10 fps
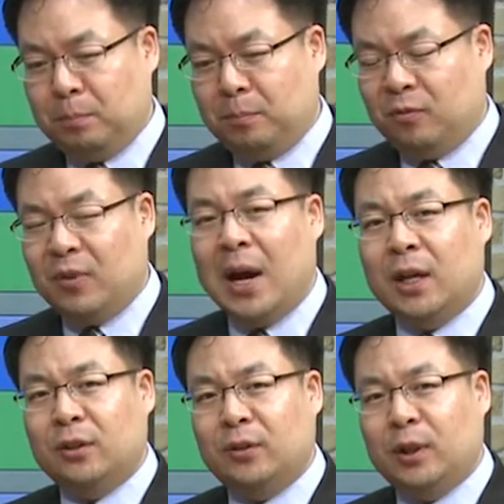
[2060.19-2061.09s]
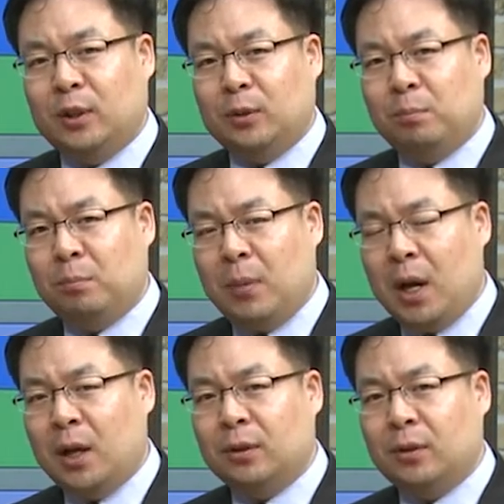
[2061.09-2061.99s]
father and
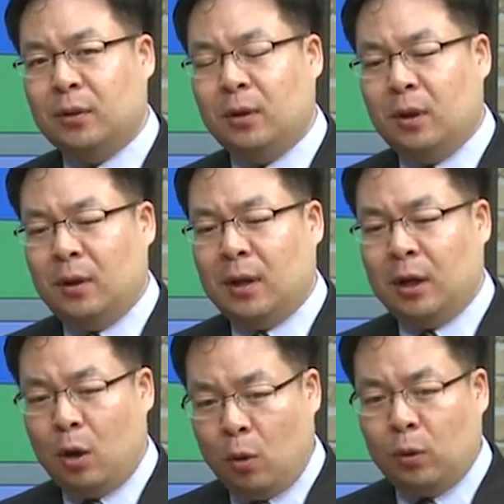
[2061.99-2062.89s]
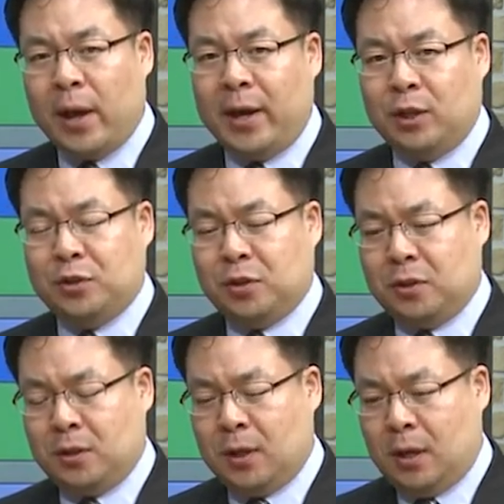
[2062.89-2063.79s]
mother are all
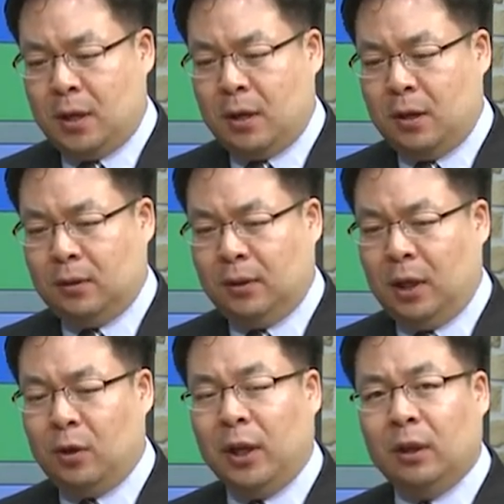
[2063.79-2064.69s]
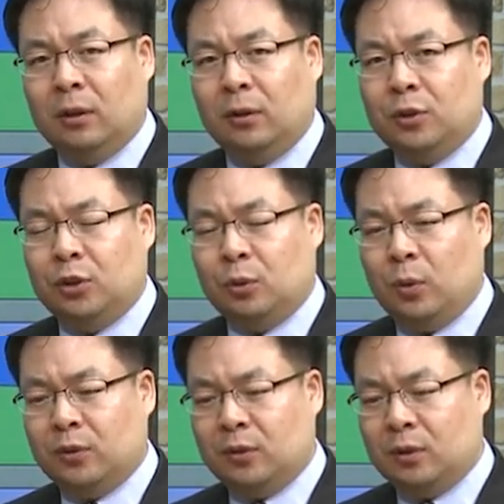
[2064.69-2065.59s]
Asian. Their English
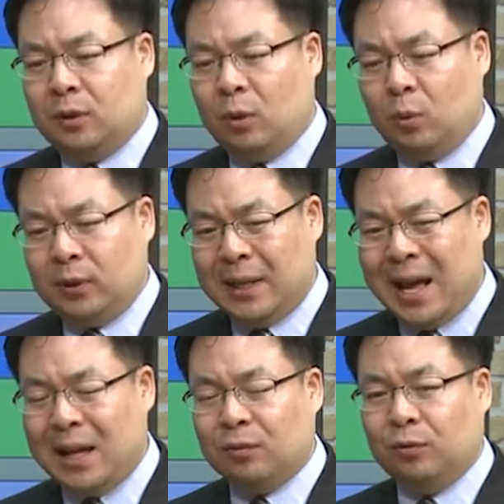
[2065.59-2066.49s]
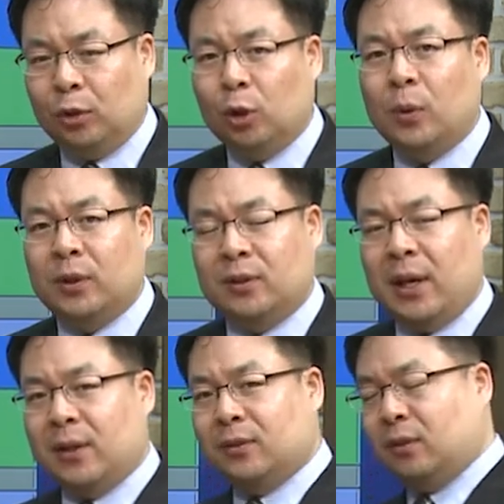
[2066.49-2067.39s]
were not fluent
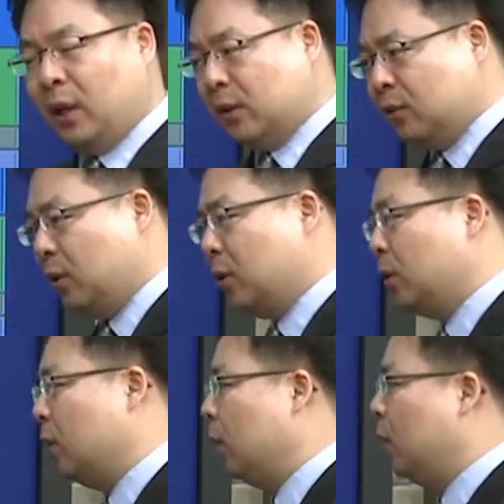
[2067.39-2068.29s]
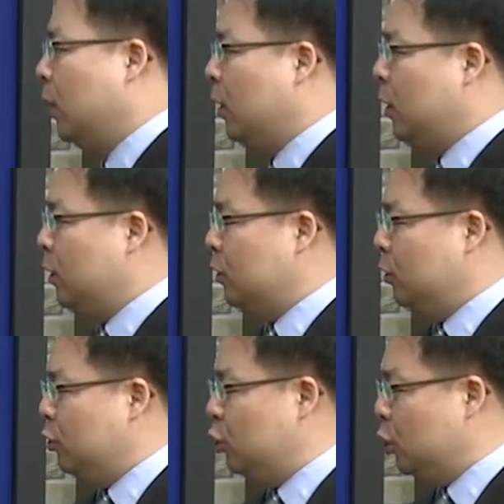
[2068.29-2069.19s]
as their
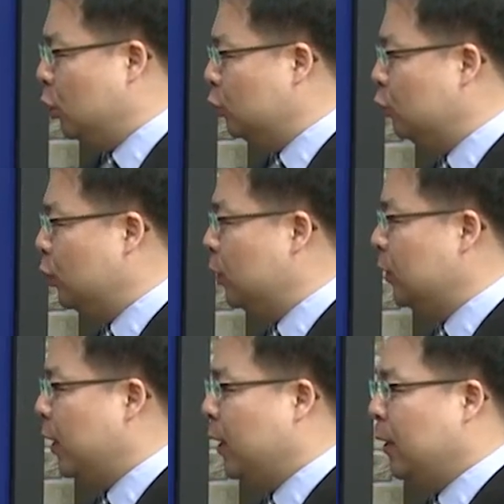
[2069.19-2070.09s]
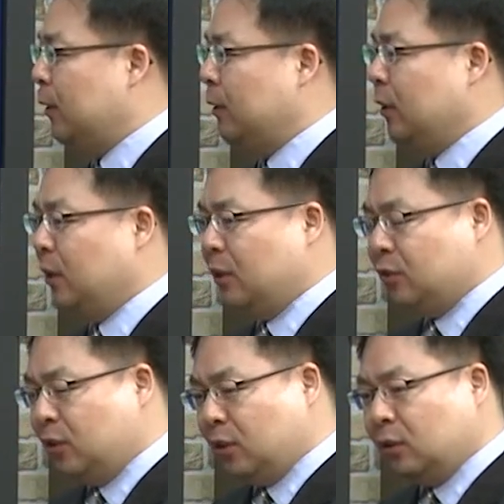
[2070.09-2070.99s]
the children, and they
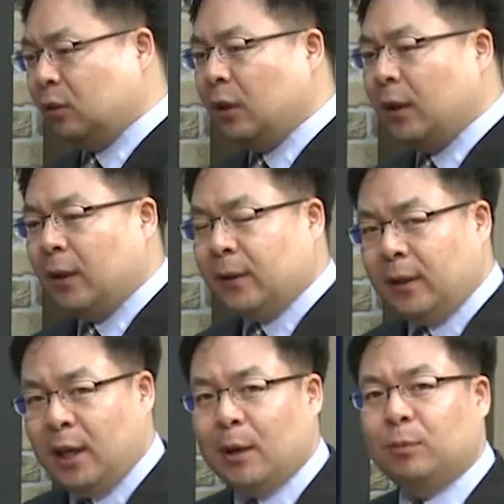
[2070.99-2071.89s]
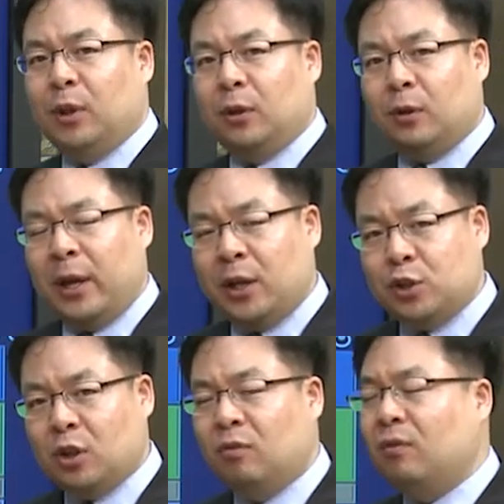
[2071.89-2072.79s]
still kept their
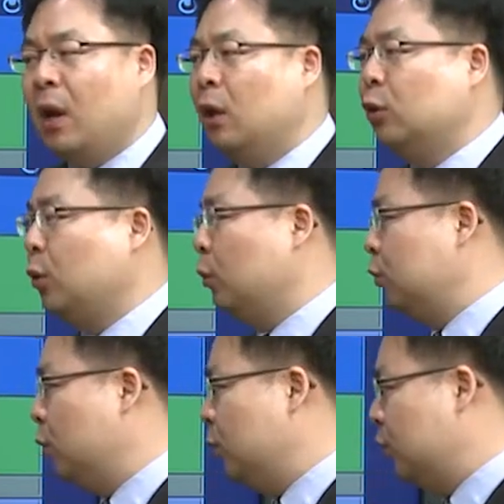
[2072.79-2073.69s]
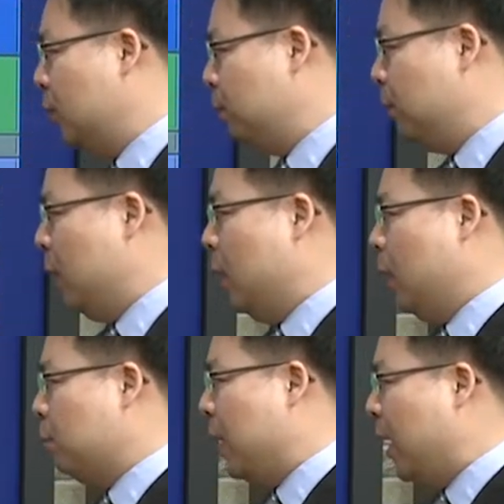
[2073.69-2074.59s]
Asian values. So some
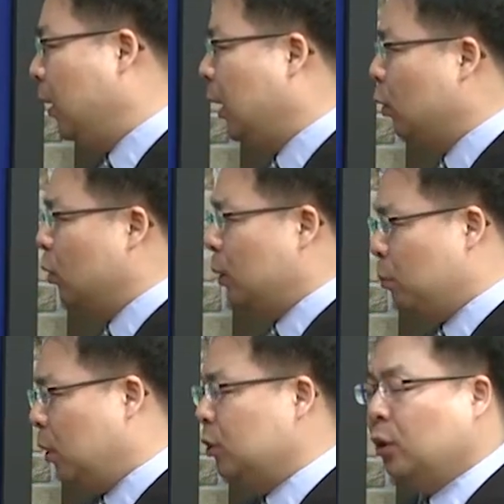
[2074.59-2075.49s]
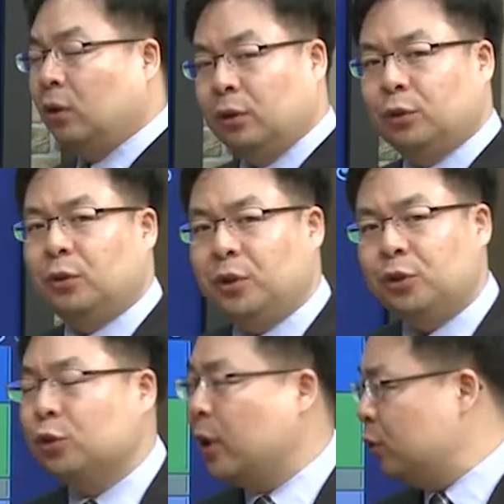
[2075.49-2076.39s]
bilingual and multicultural
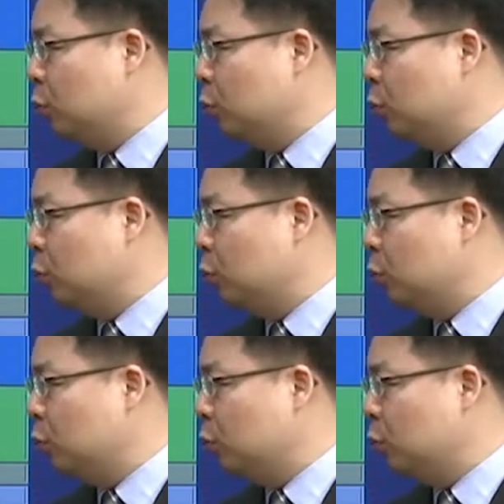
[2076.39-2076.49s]
issue as